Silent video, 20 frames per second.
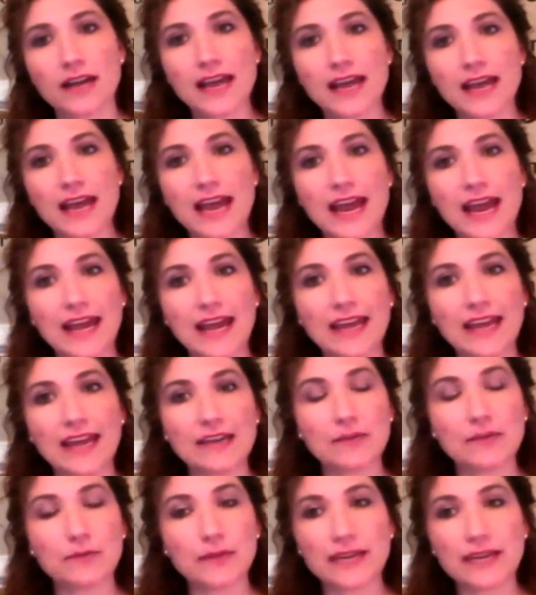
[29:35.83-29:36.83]
And
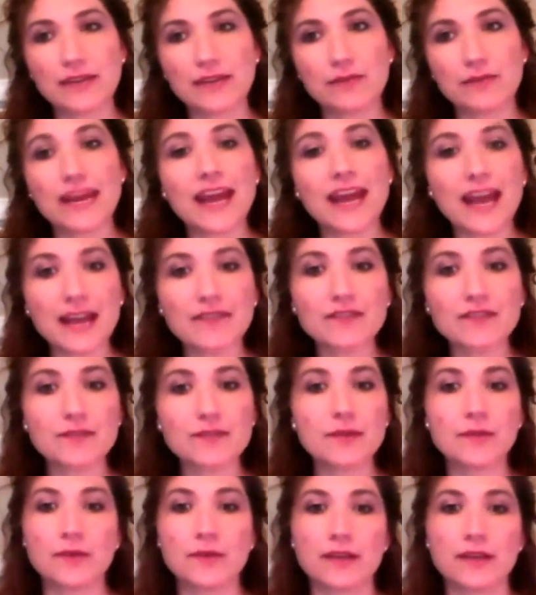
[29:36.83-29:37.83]
we have to be
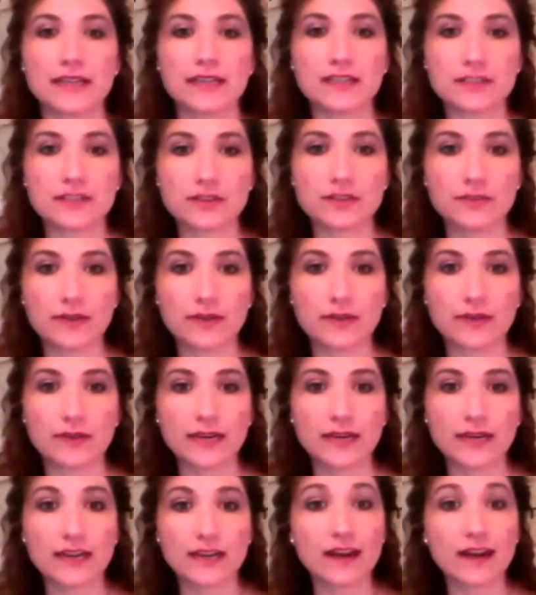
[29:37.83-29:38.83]
willing to
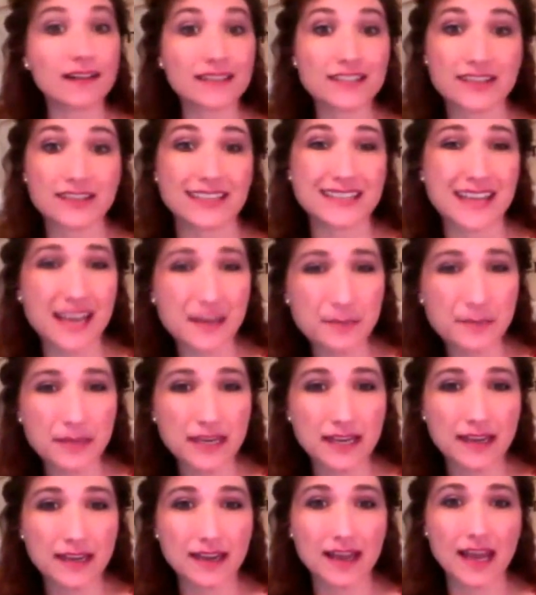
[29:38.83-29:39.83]
acknowledge that it's
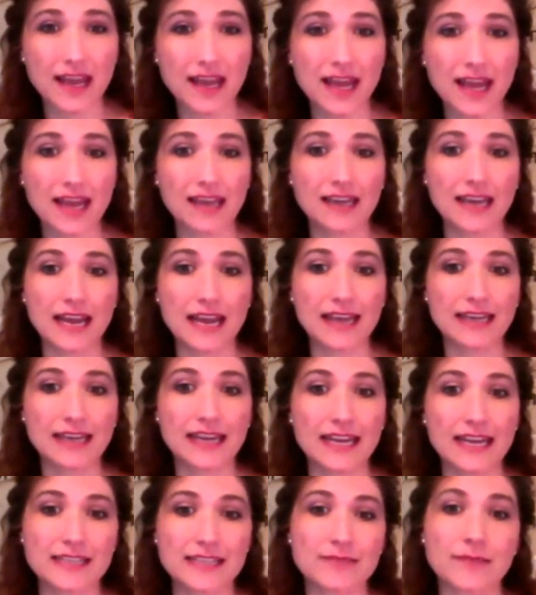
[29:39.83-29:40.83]
happening and
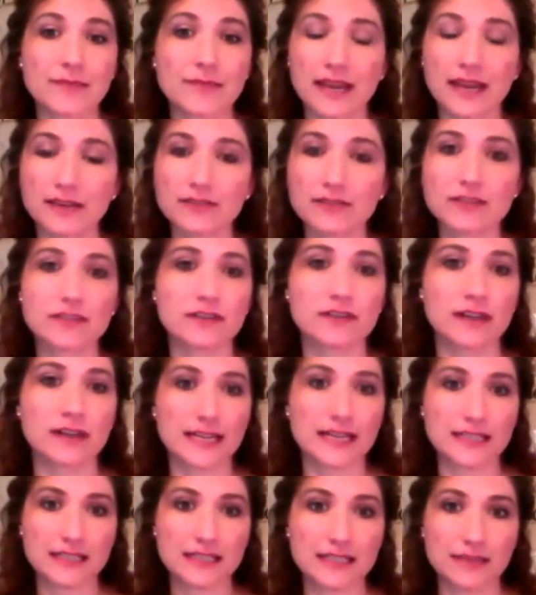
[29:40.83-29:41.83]
get some counsel and
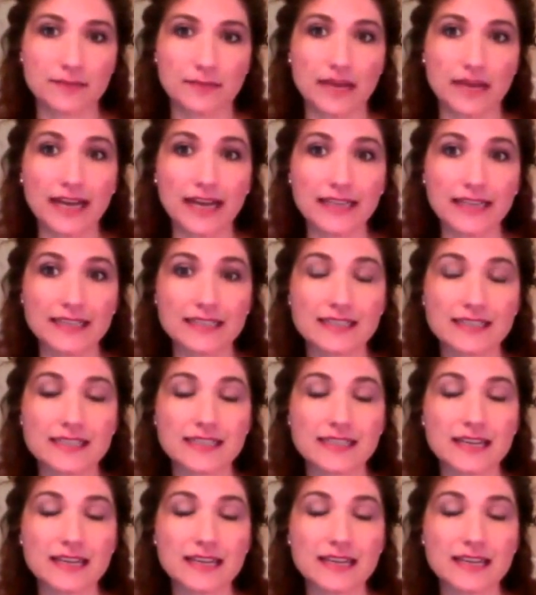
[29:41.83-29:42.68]
some guidance.